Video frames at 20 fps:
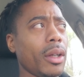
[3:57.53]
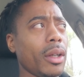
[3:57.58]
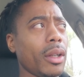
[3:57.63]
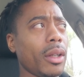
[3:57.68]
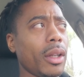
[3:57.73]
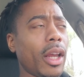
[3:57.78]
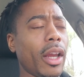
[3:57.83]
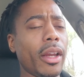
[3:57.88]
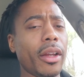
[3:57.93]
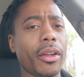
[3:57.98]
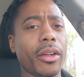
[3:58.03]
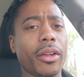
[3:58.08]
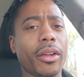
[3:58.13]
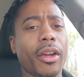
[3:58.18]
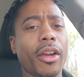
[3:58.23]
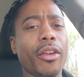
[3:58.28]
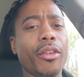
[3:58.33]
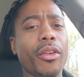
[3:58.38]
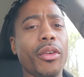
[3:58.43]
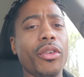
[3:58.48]
like,
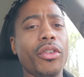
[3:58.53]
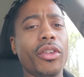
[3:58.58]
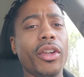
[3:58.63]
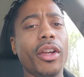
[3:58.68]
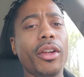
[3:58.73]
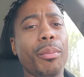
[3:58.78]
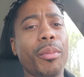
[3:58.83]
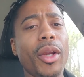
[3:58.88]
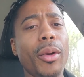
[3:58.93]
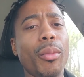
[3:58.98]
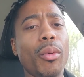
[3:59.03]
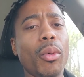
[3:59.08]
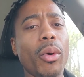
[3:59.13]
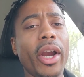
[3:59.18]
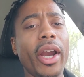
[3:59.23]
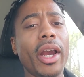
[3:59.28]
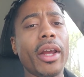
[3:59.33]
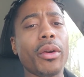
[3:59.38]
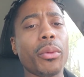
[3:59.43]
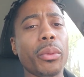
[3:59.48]
you see people
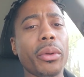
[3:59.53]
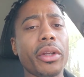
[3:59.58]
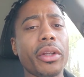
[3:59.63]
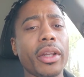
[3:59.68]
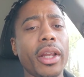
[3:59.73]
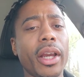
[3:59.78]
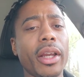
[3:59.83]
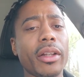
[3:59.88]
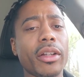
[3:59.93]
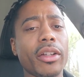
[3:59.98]
handling like